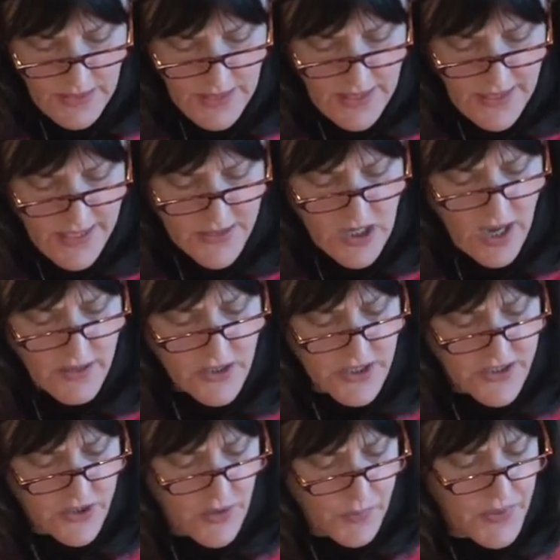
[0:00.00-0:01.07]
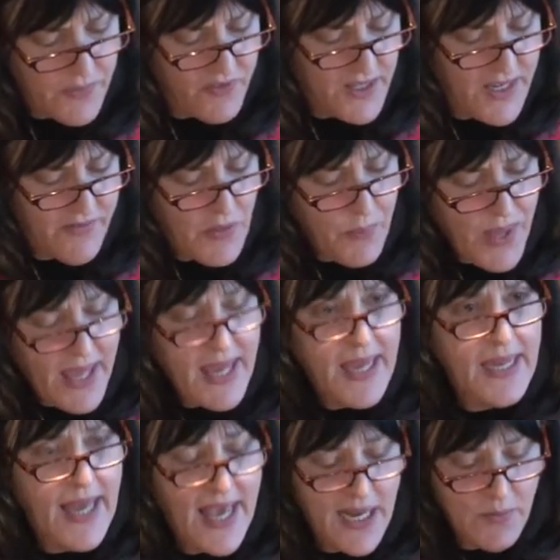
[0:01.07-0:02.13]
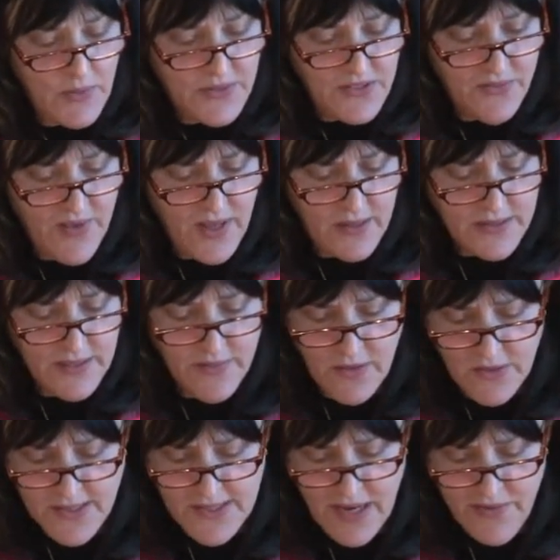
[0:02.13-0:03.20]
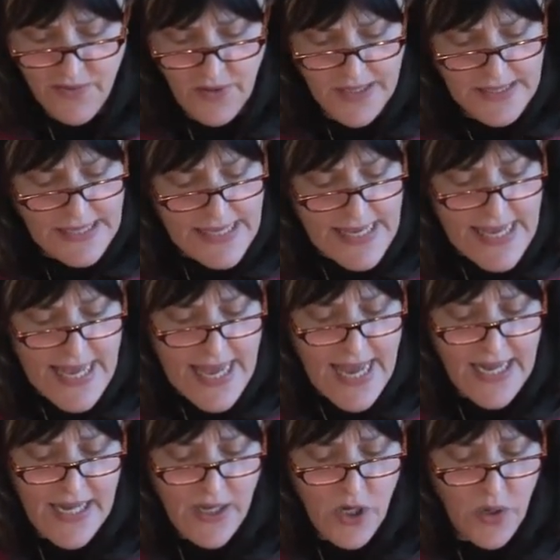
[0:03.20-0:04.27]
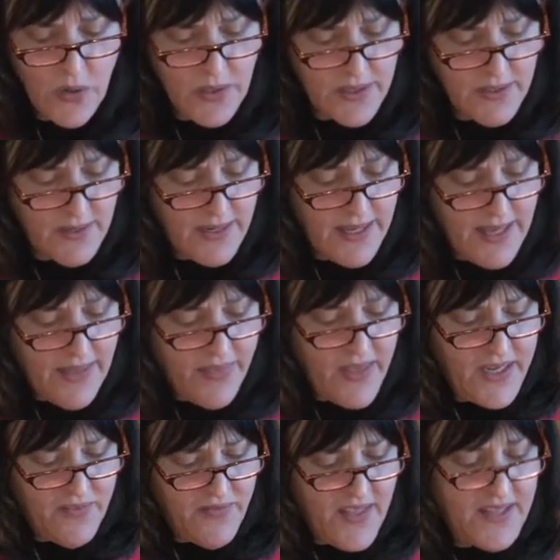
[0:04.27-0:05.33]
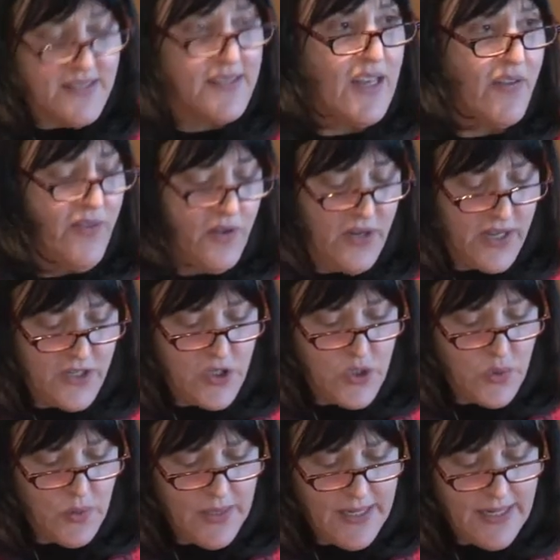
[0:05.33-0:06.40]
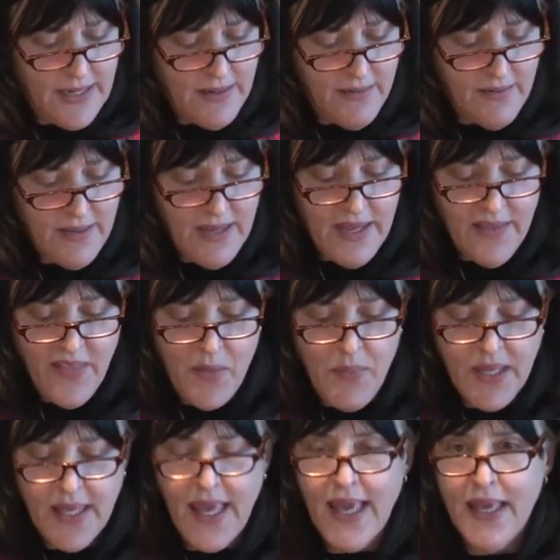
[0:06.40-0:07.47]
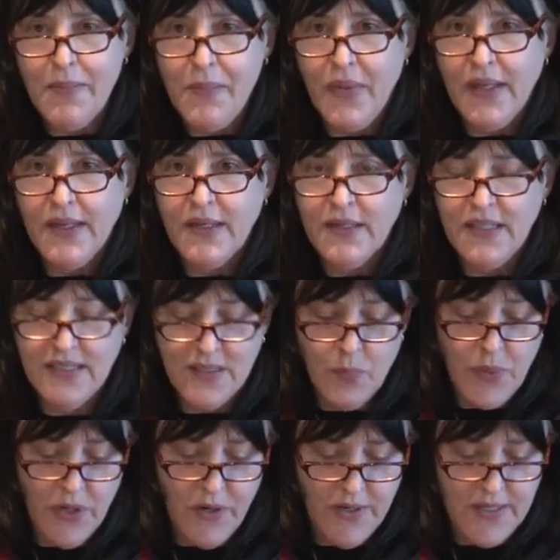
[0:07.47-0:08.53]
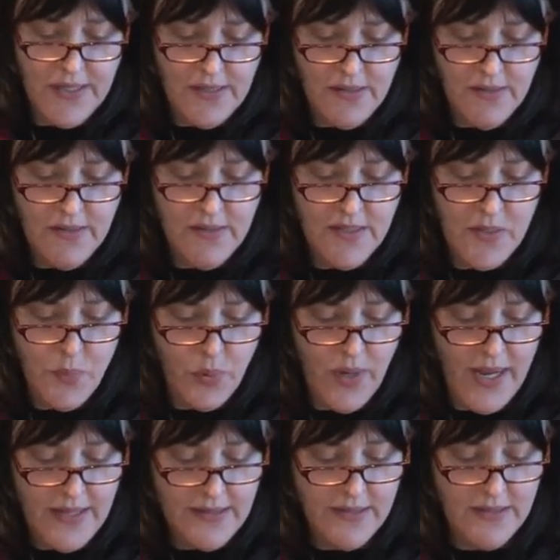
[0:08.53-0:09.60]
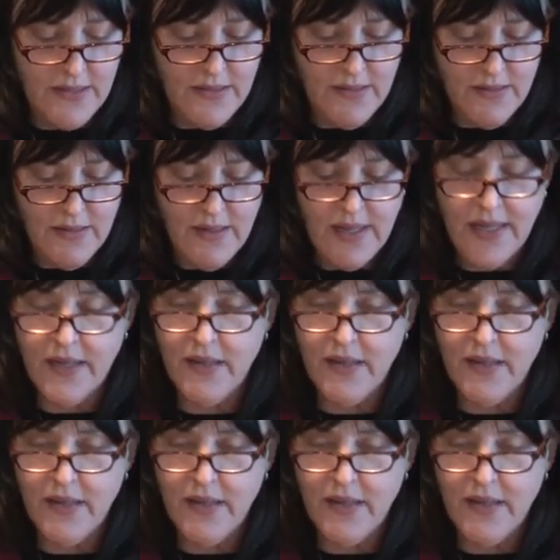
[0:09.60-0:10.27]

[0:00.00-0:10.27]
He talked descriptively of the pain animals felt and their suffering, and he noted that if they suffered unduly, they became dispirited, depressed, and